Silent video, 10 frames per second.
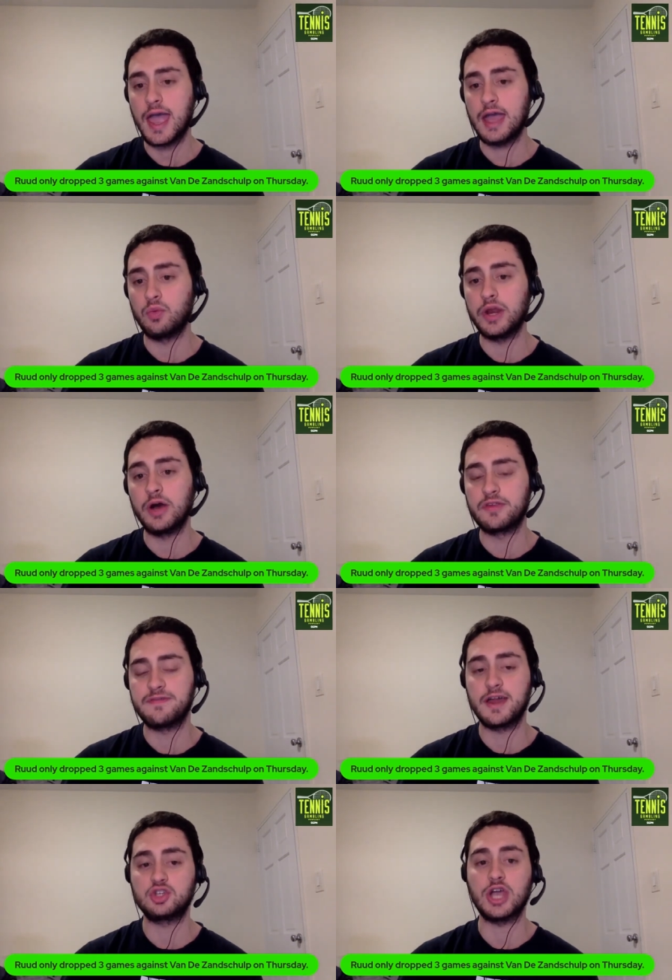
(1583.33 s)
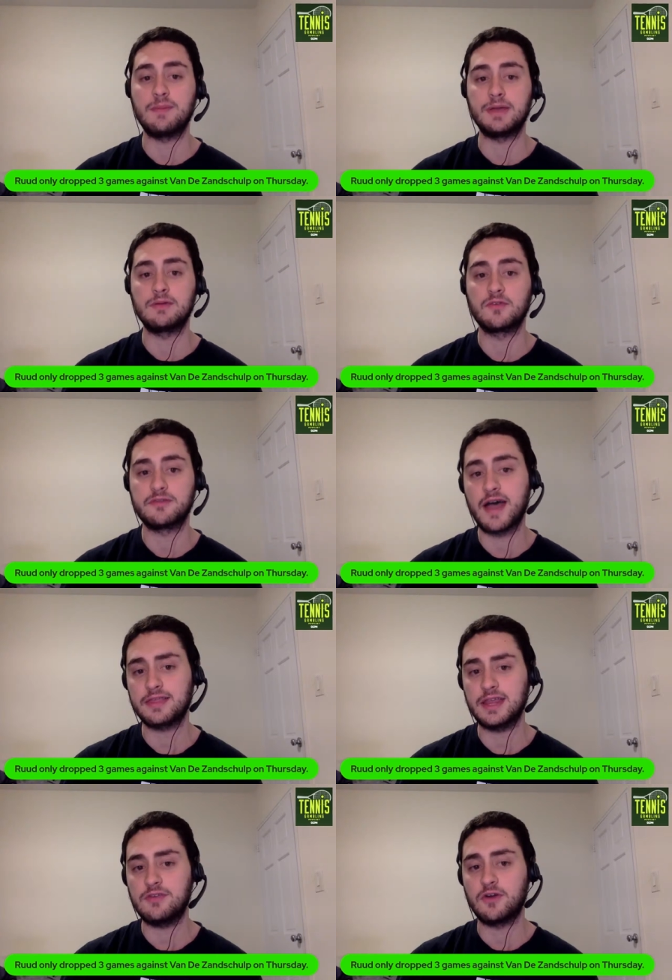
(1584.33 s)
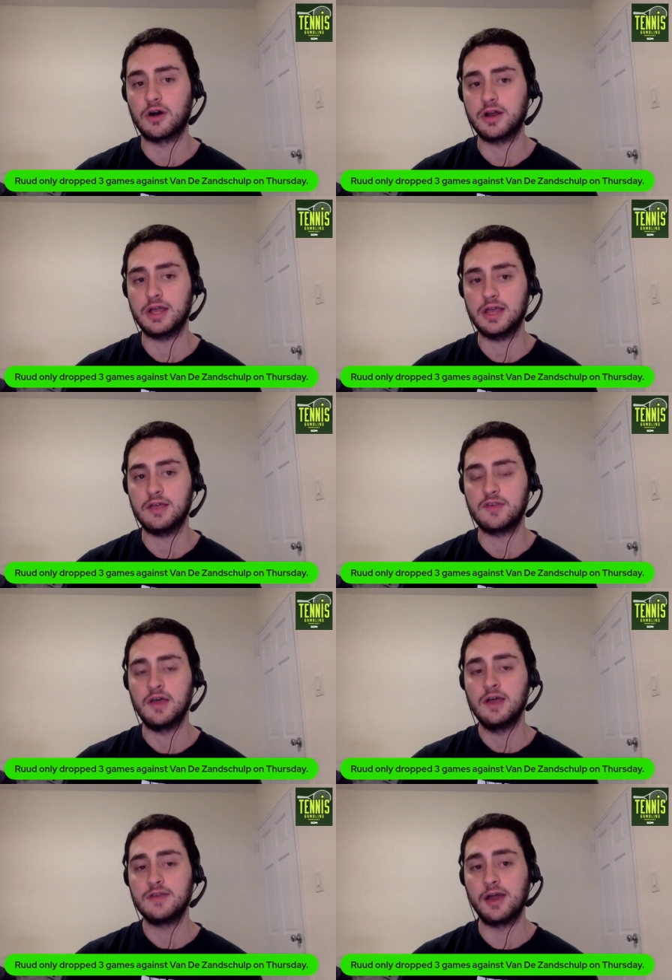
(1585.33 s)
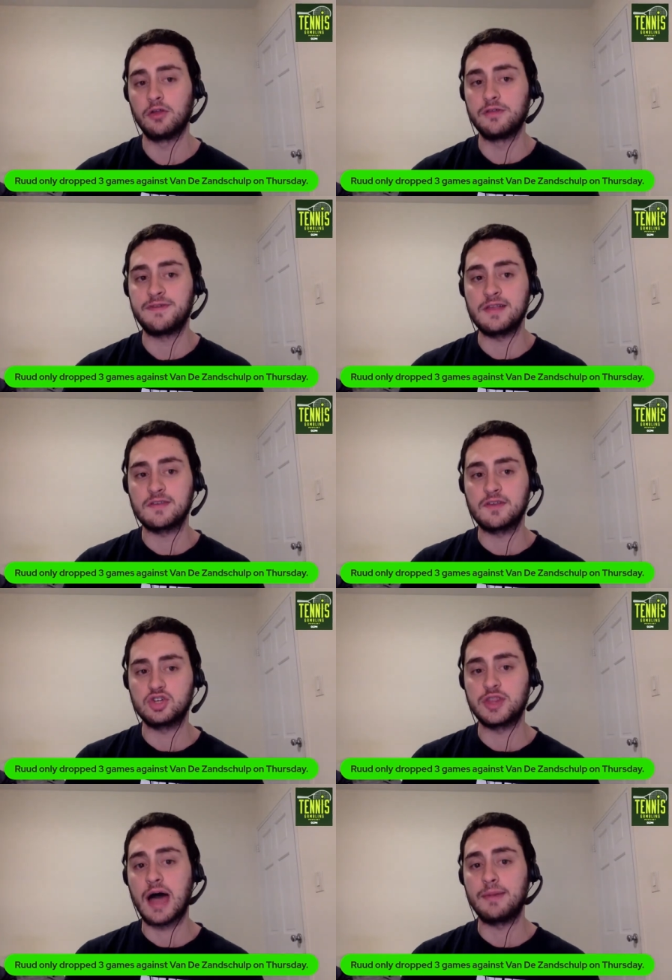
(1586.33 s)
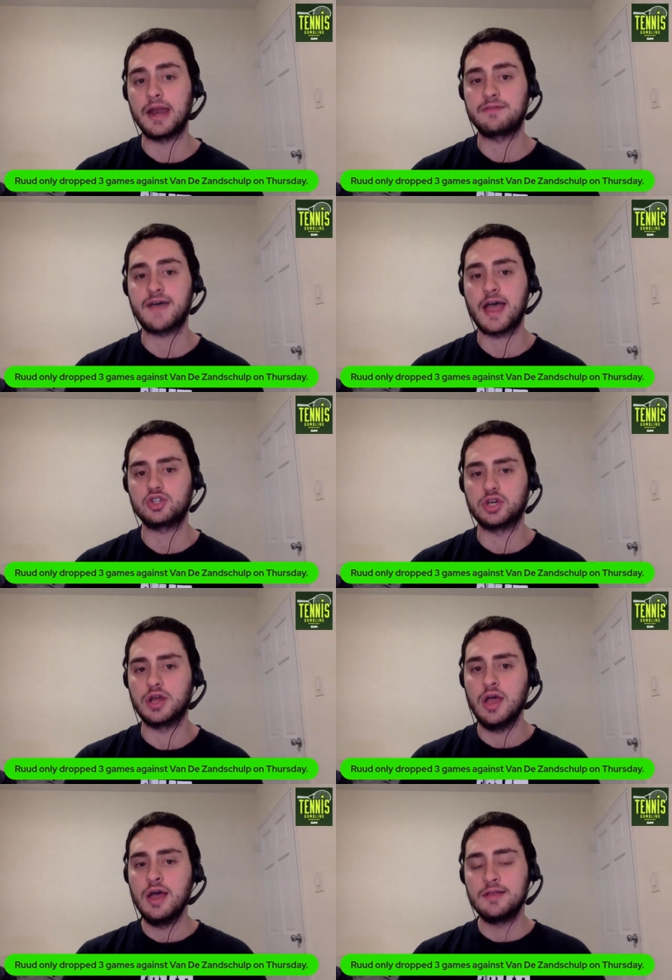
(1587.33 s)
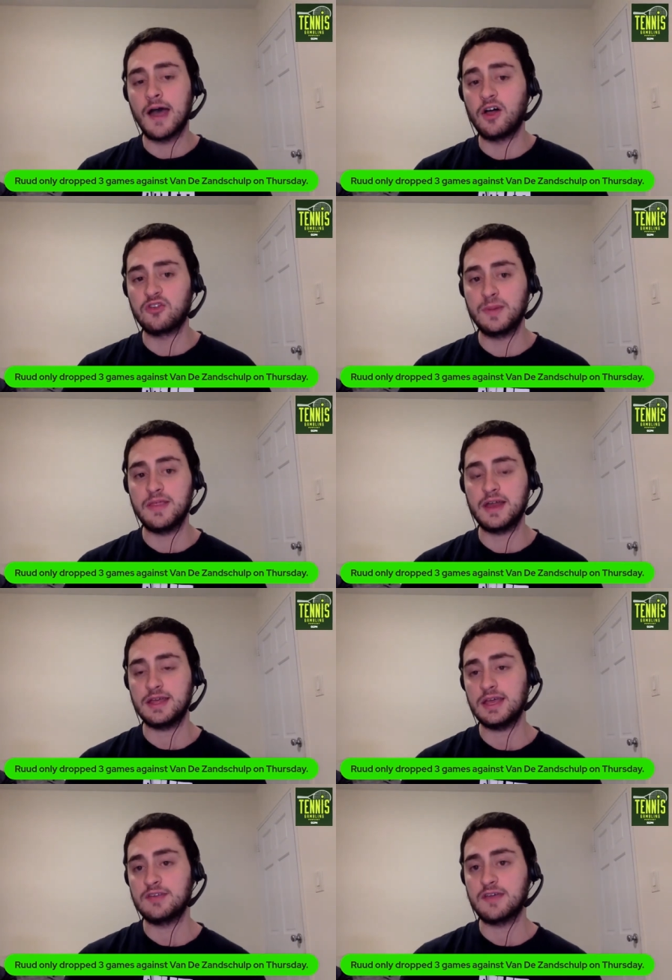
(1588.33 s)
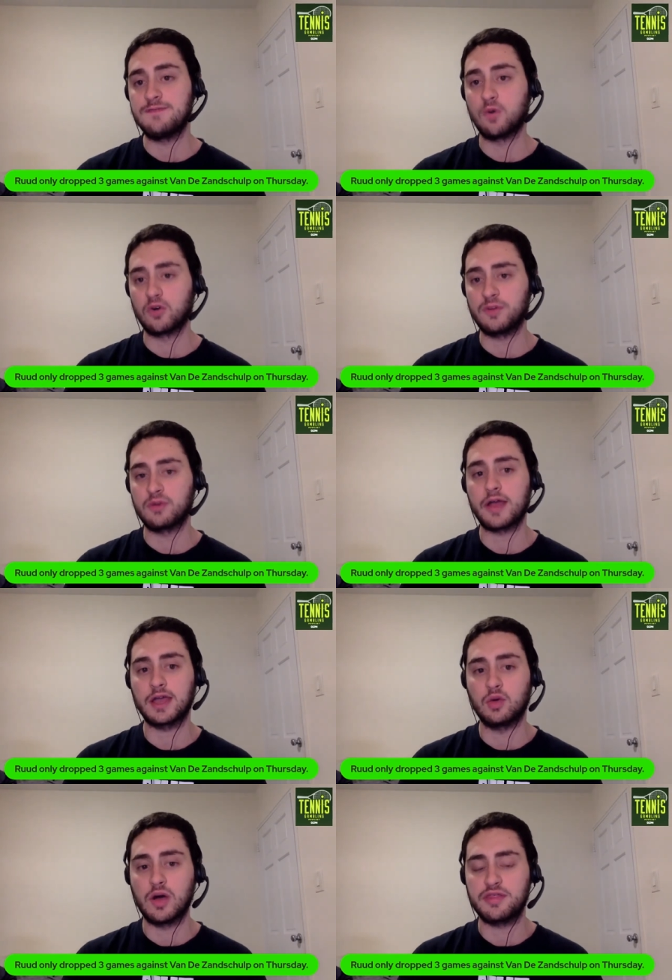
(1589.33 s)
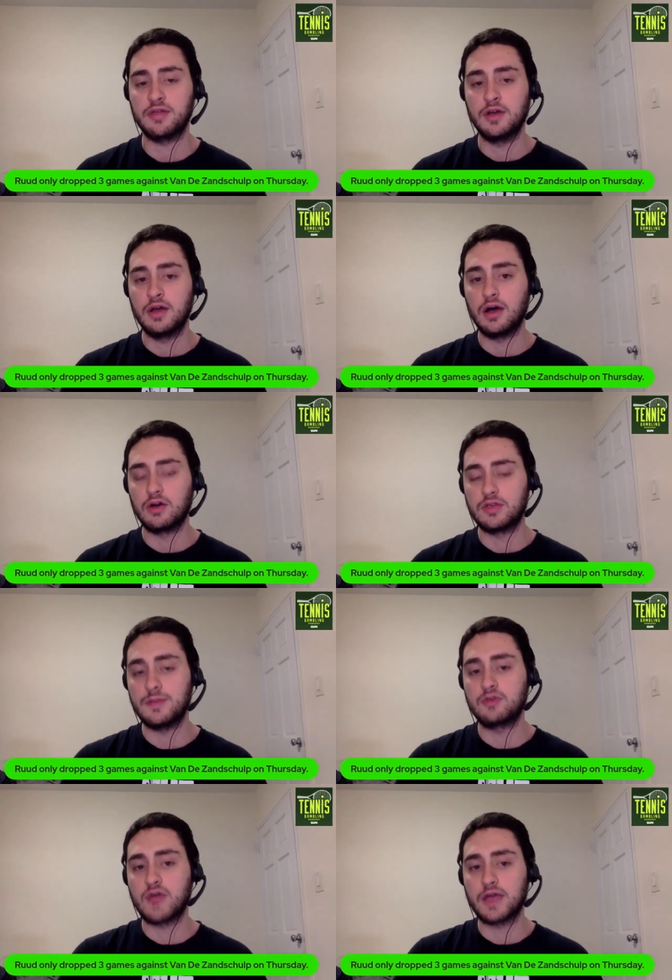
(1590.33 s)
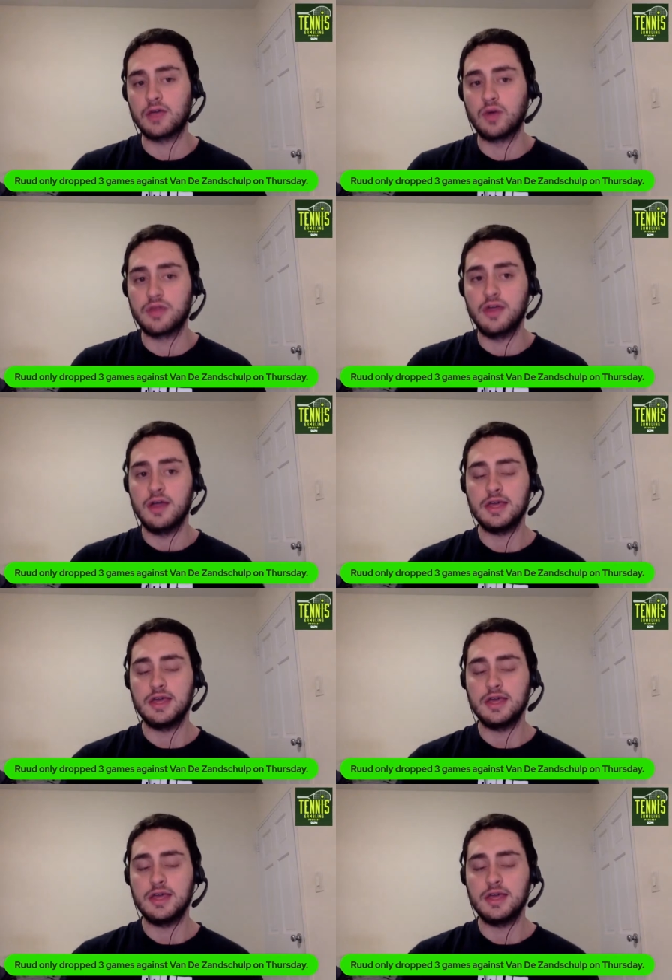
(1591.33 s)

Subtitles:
and we know he's defending champion. So the fact that he started his title defense in such a dominating fashion tells me that he is a force to be reckoning with, or to be reckoning with.